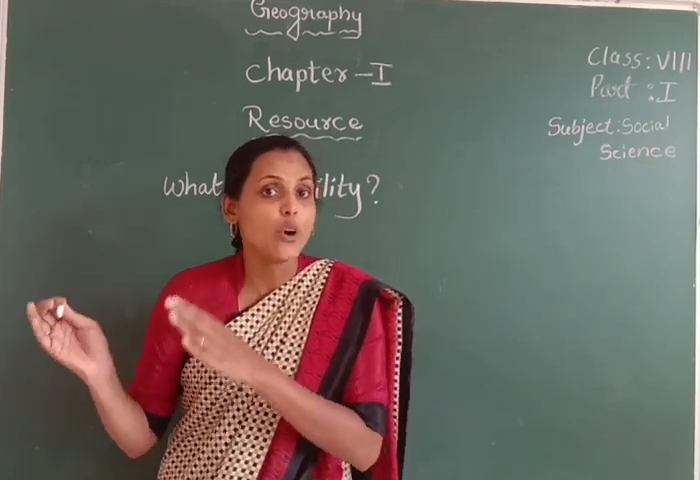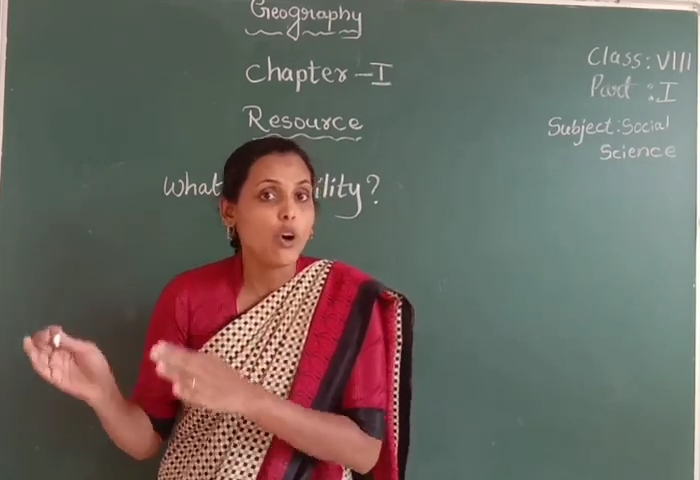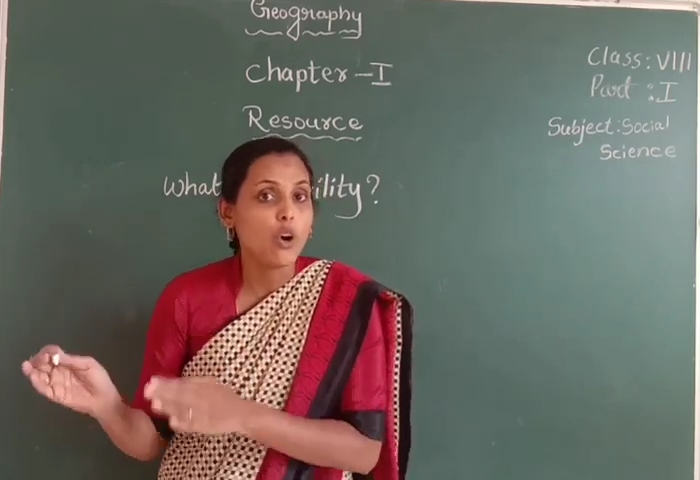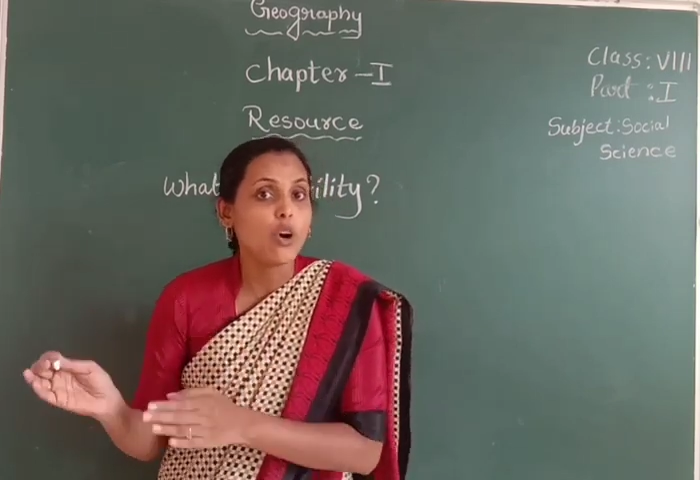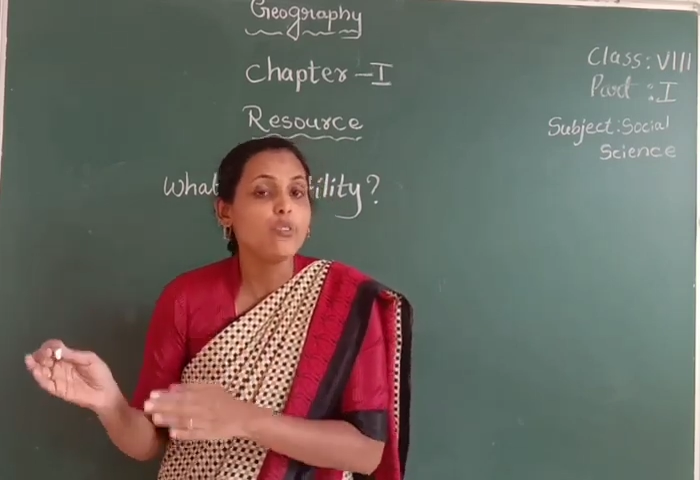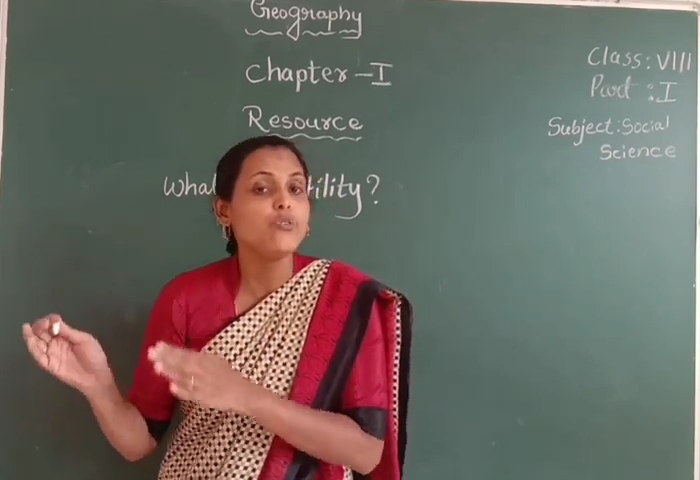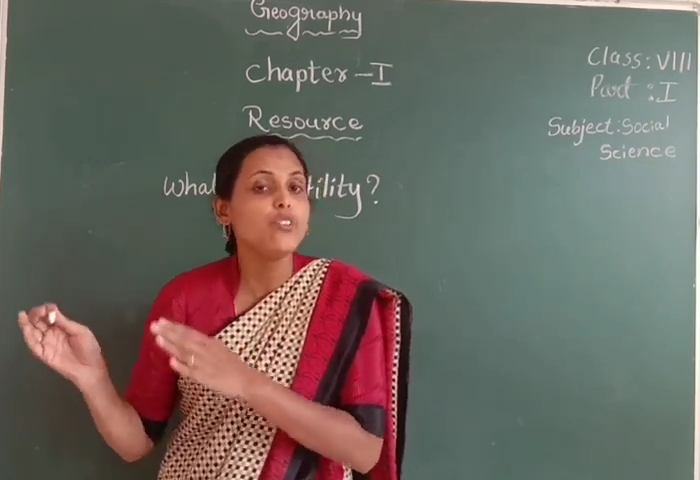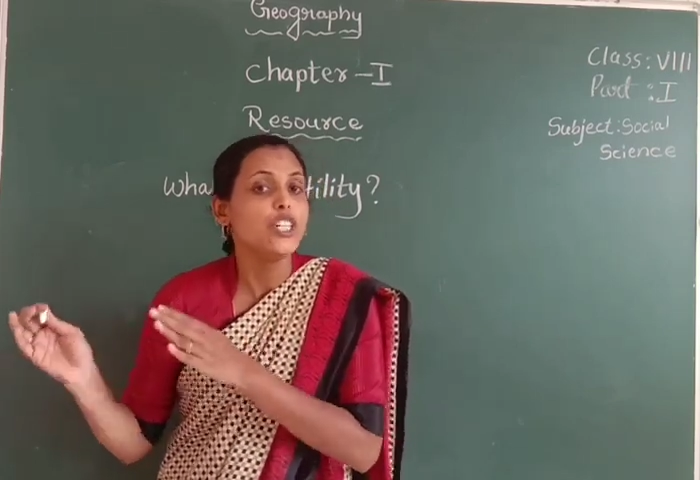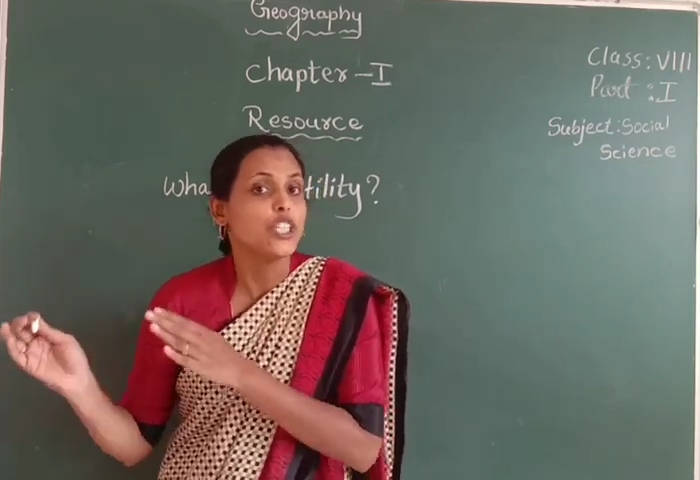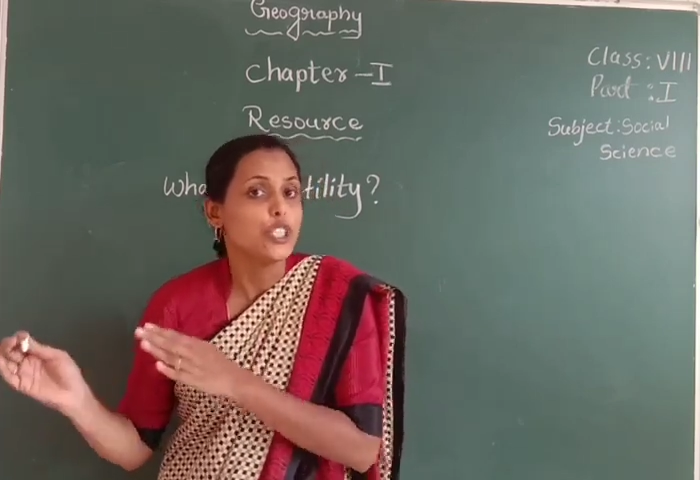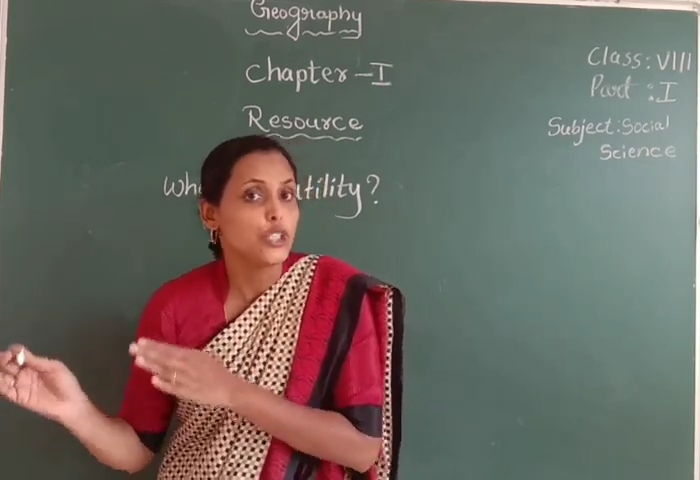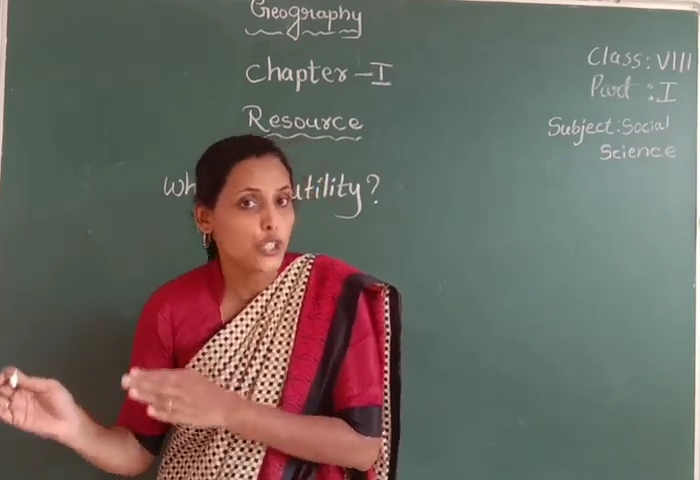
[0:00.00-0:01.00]

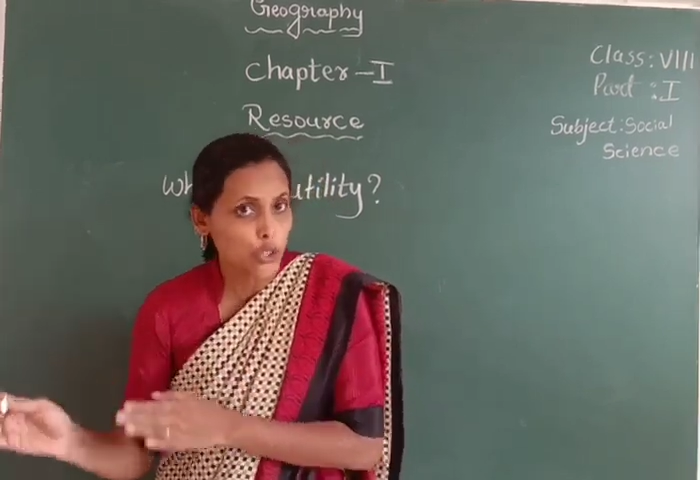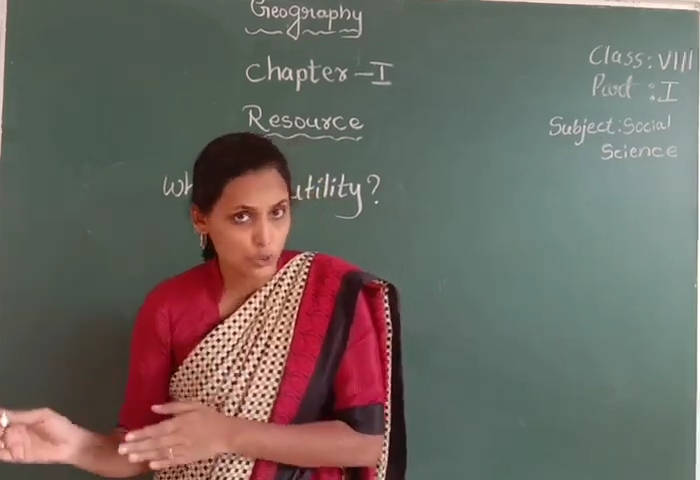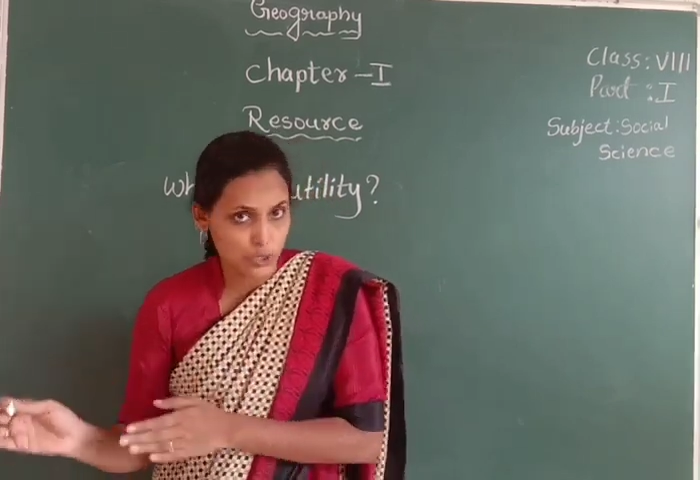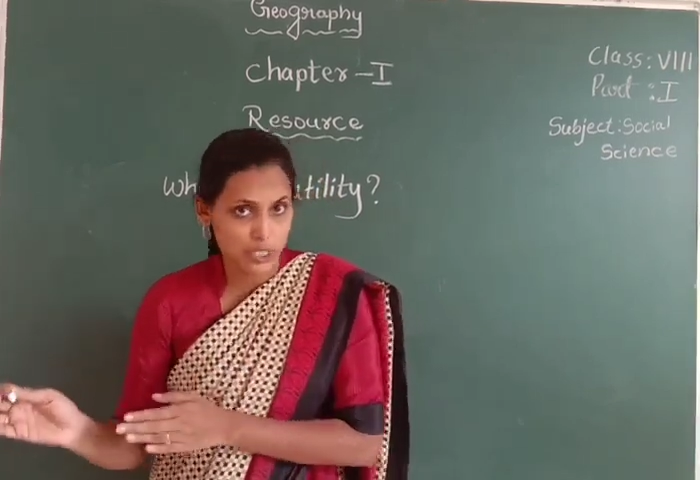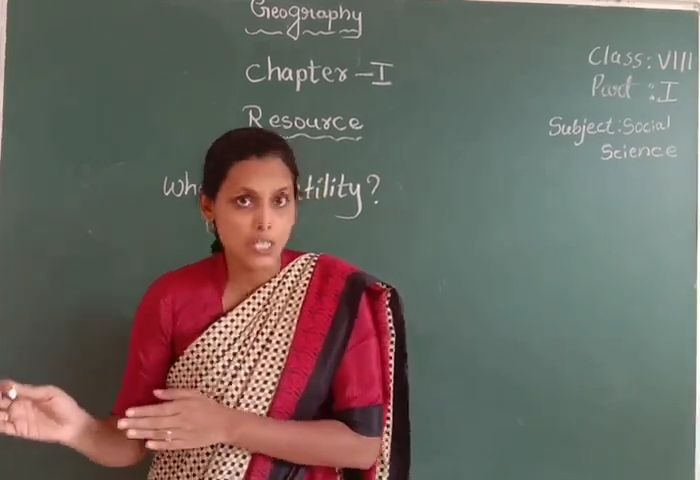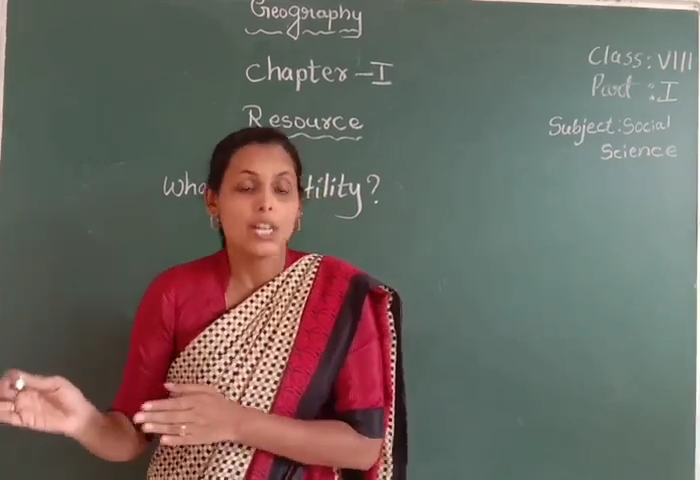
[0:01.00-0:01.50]
of use.